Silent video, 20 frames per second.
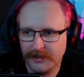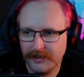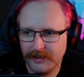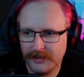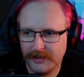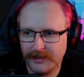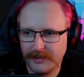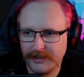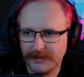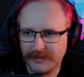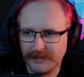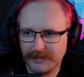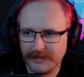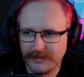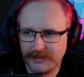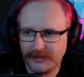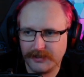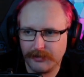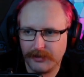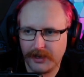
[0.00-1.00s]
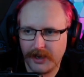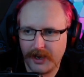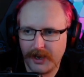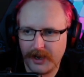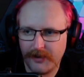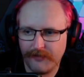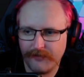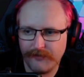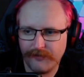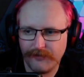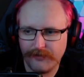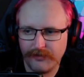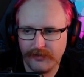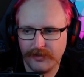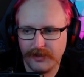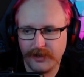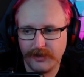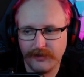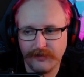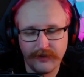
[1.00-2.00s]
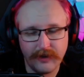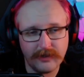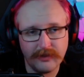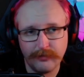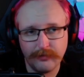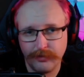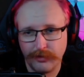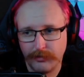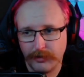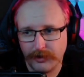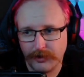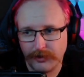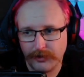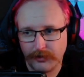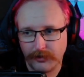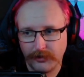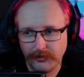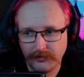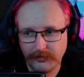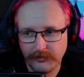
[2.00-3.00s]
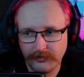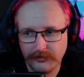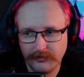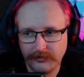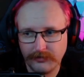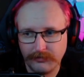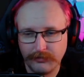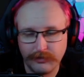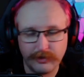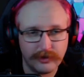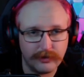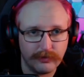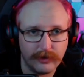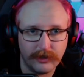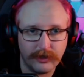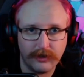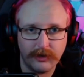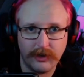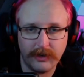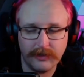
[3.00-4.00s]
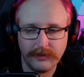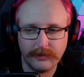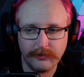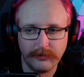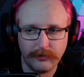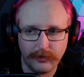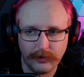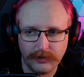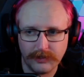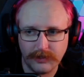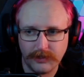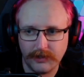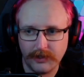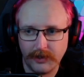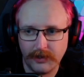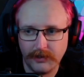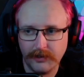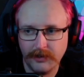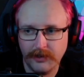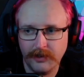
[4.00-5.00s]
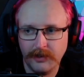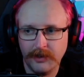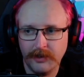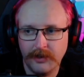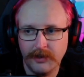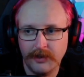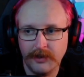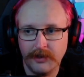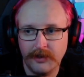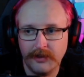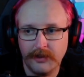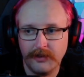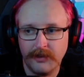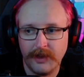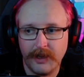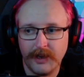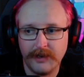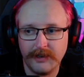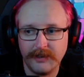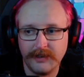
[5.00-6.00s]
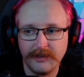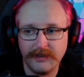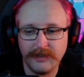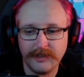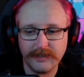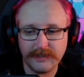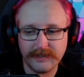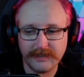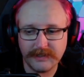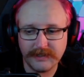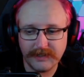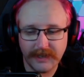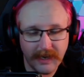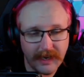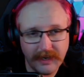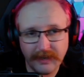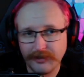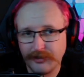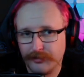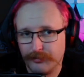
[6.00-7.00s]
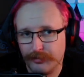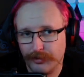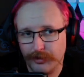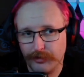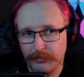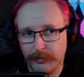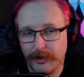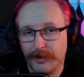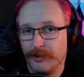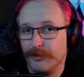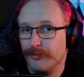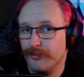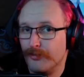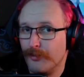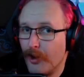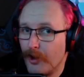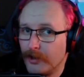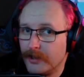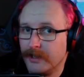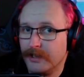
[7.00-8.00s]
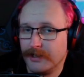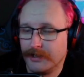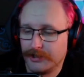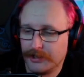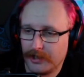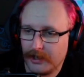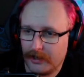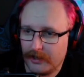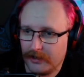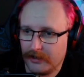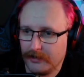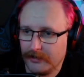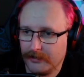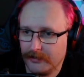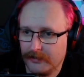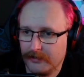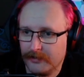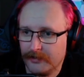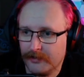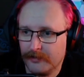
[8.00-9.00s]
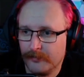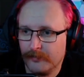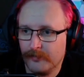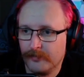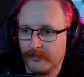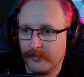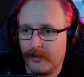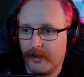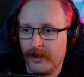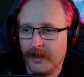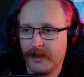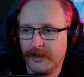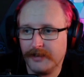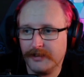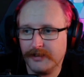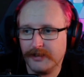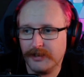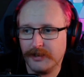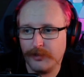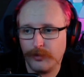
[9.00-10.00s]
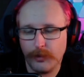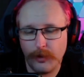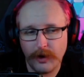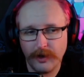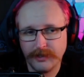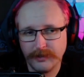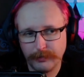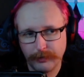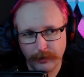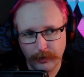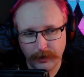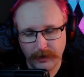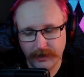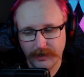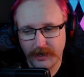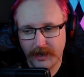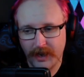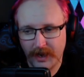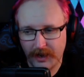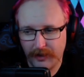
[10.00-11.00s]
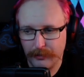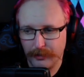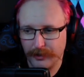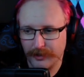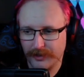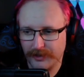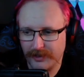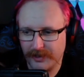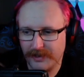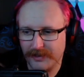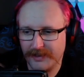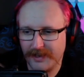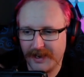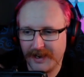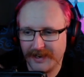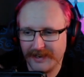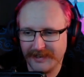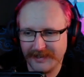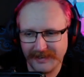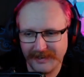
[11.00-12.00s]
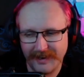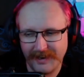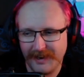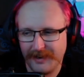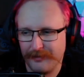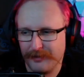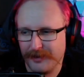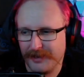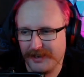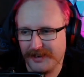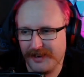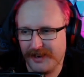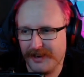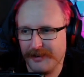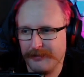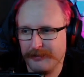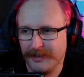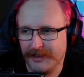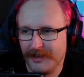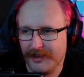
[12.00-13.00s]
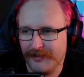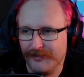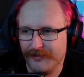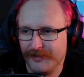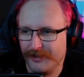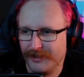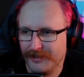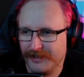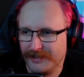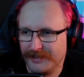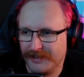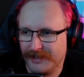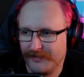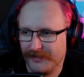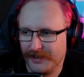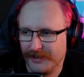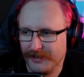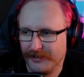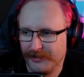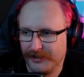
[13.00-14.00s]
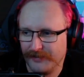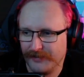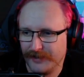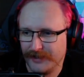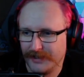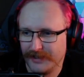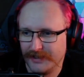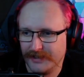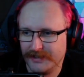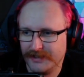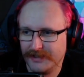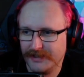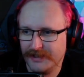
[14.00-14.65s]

This, so we have the infected broodmother throne, which is really nice. We've already seen that. They added in the standard broodmother rocking chair and the wasp queen hammock. And that, I mean, I'm in love with all the stuff they're doing for this.